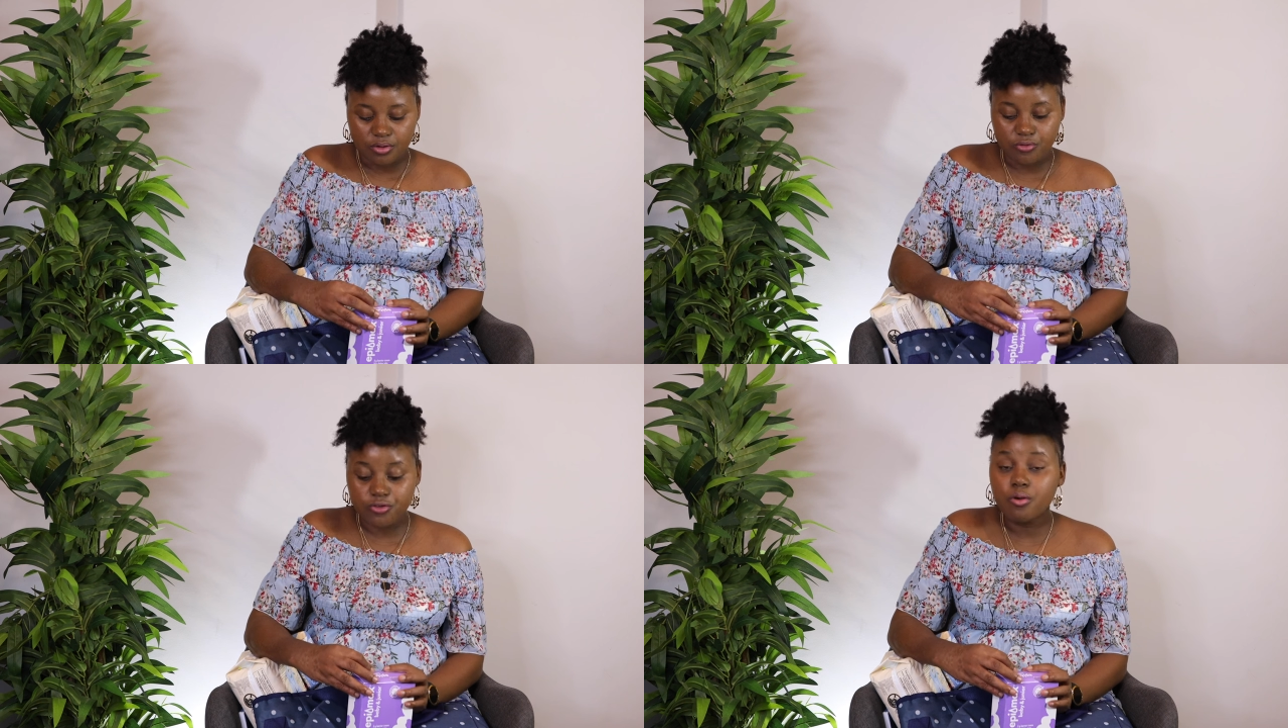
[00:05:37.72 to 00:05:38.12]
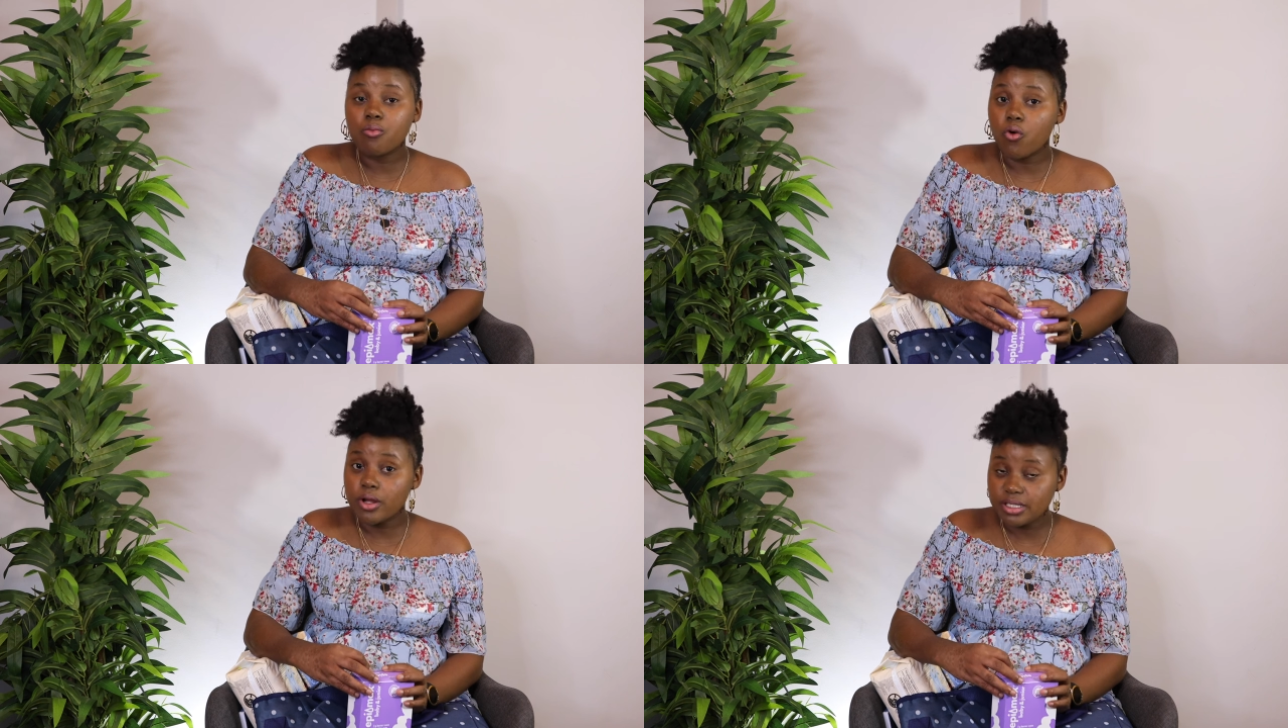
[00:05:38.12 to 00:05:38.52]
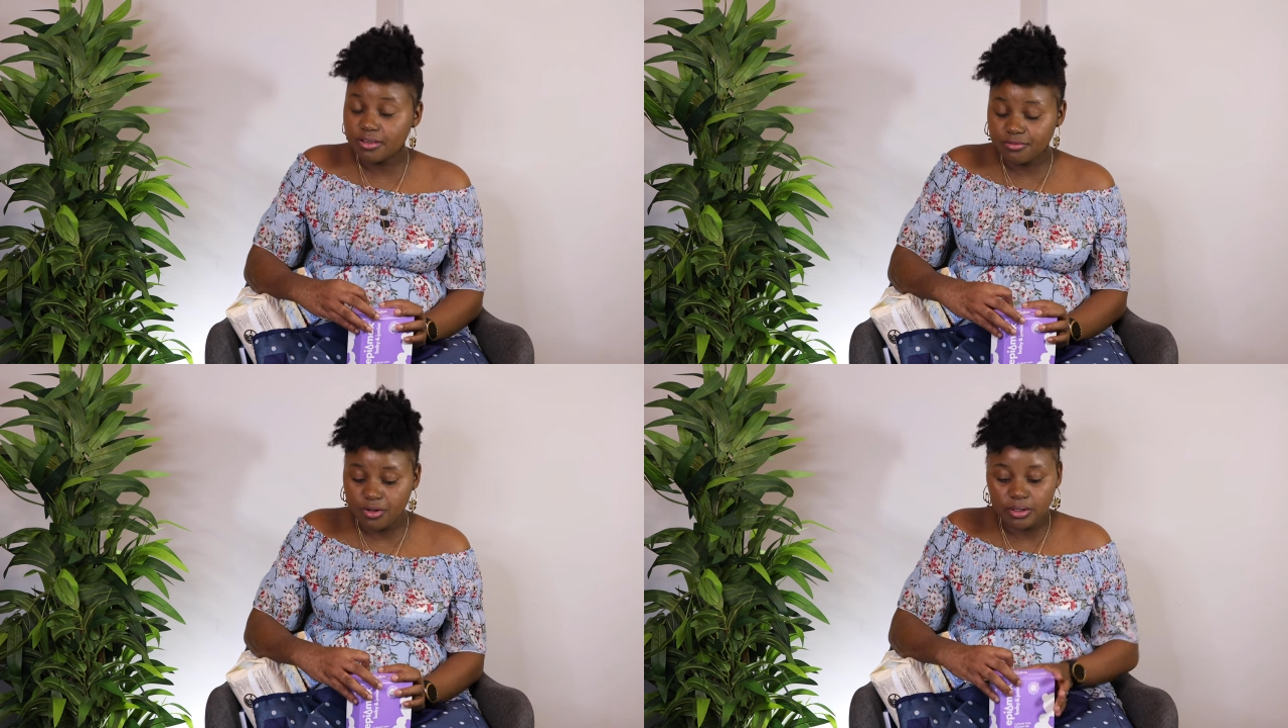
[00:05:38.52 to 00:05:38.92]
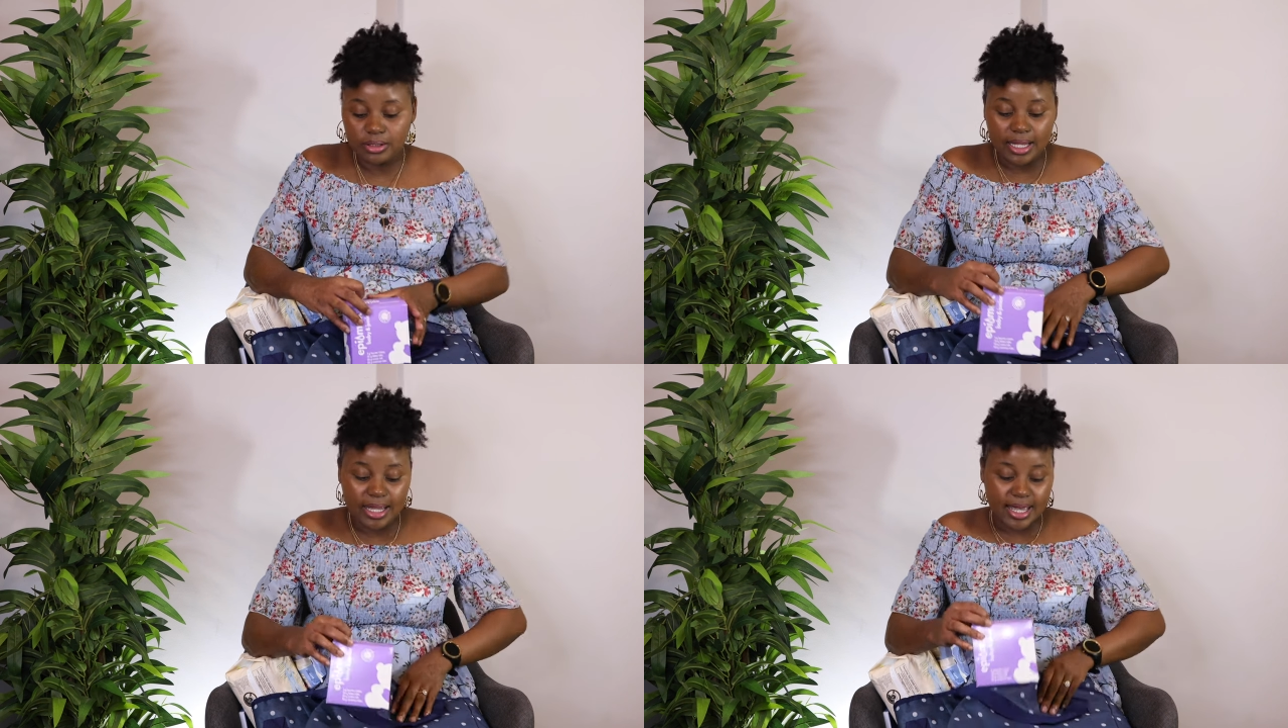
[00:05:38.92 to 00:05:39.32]
from Waterfall.
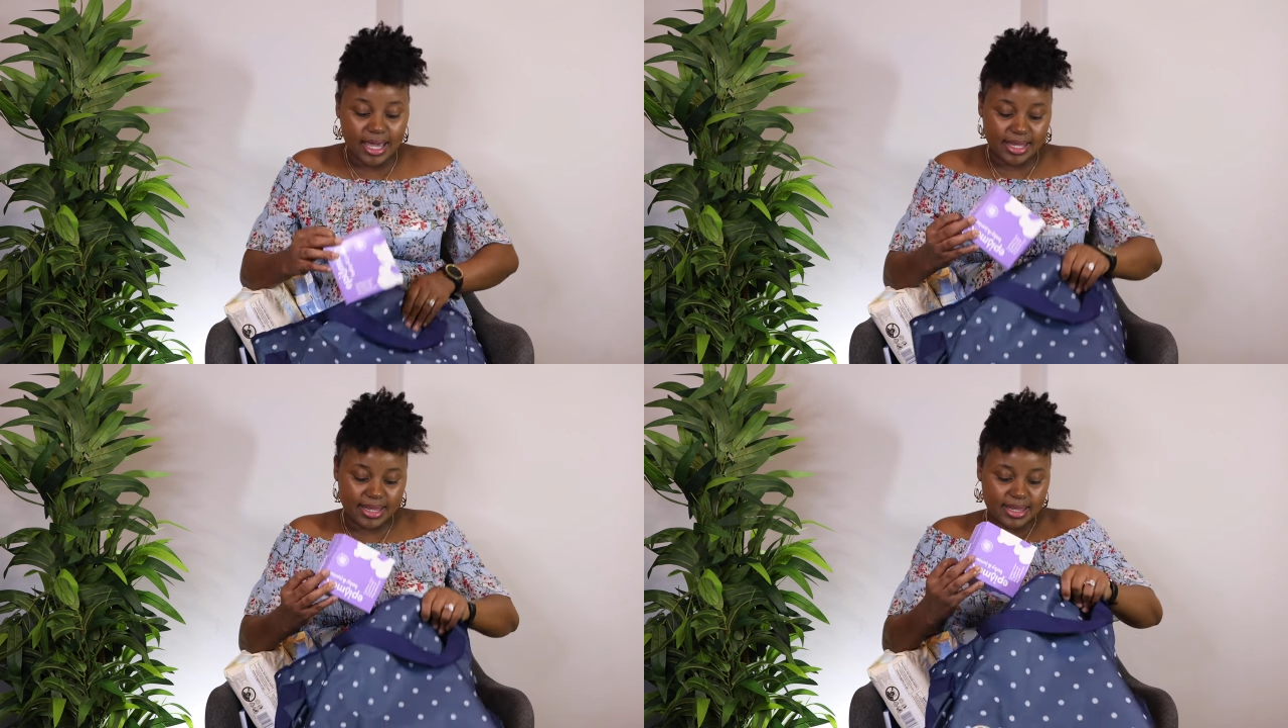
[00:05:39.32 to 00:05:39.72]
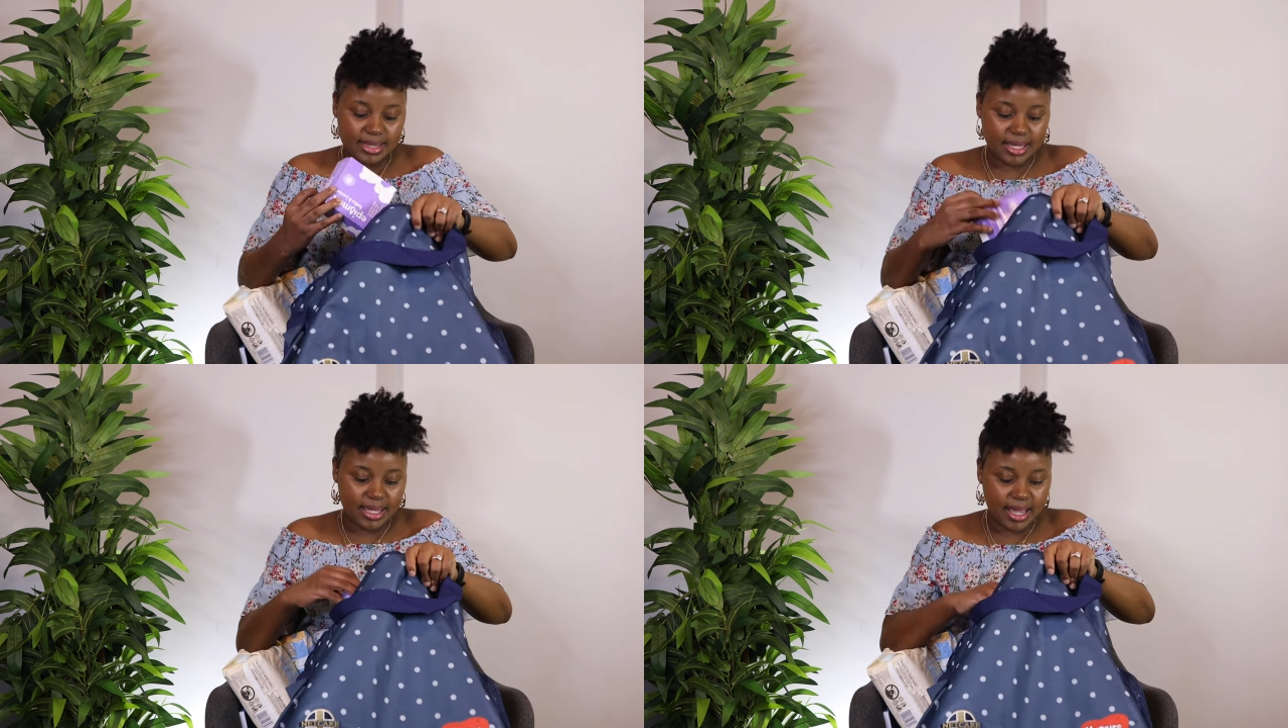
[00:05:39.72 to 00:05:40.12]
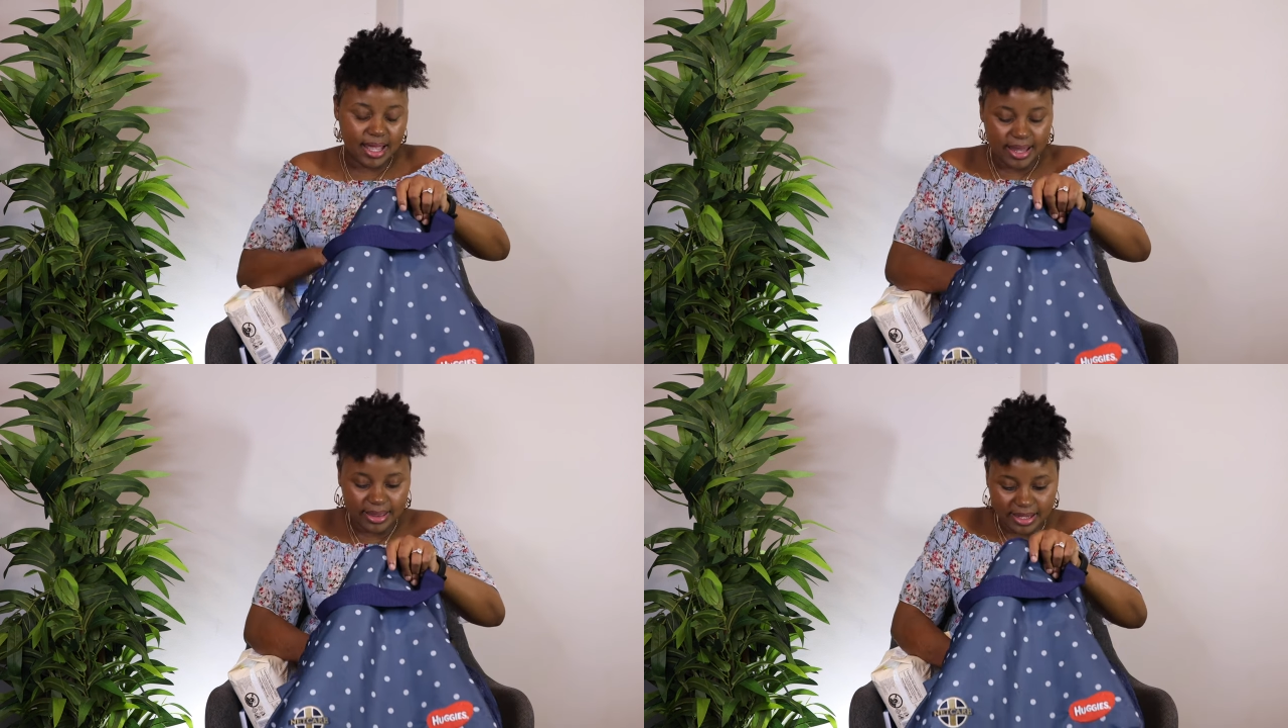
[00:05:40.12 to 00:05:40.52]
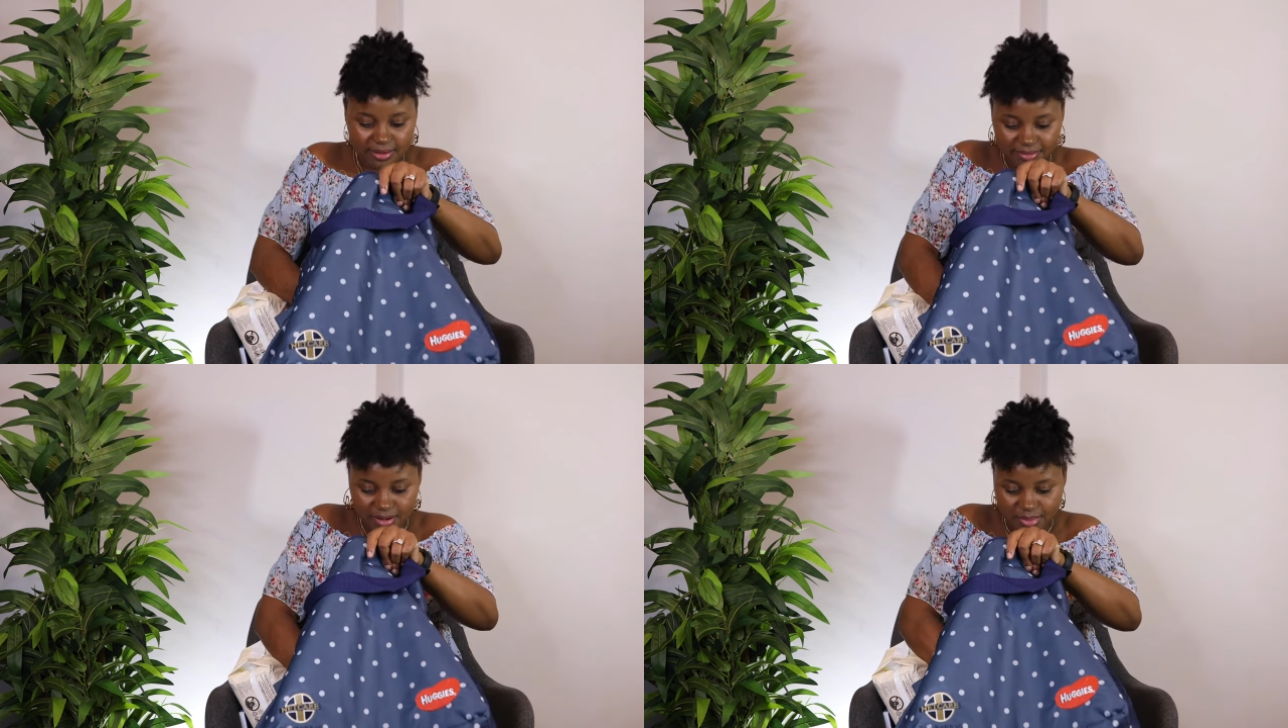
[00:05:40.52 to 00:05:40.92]
And they are
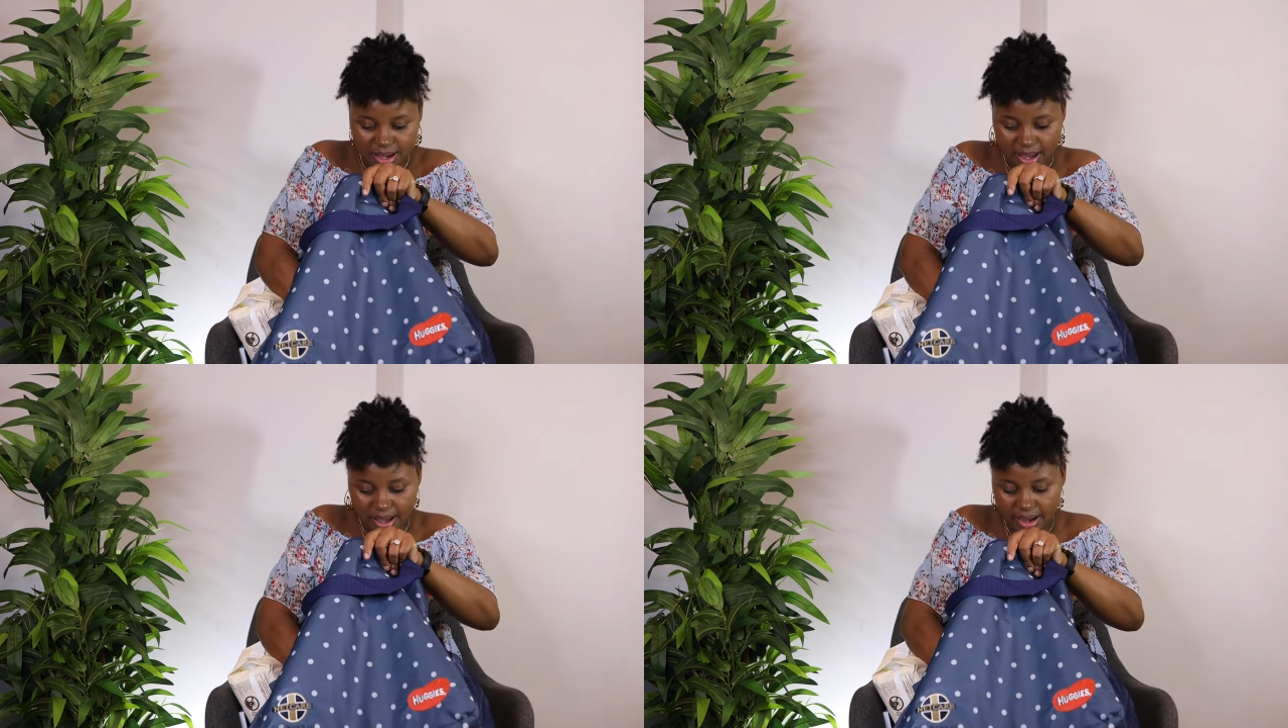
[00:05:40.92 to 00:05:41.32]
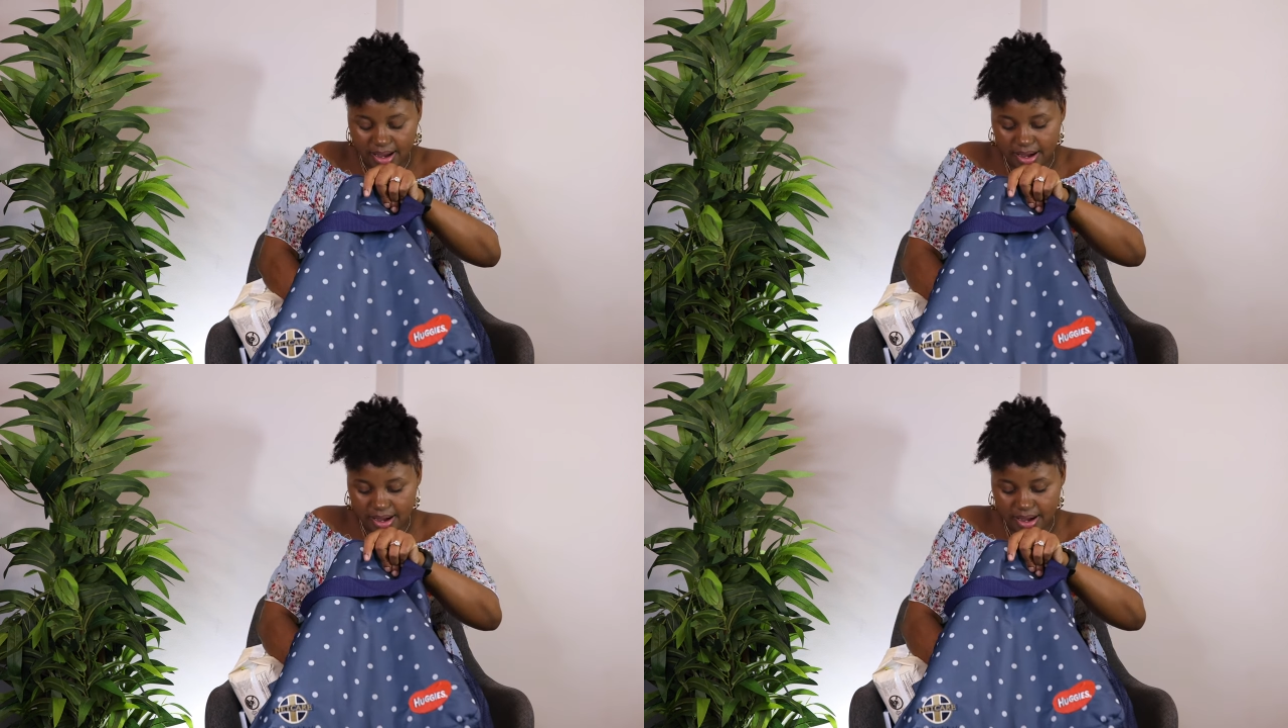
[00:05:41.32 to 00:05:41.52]
lovely bag.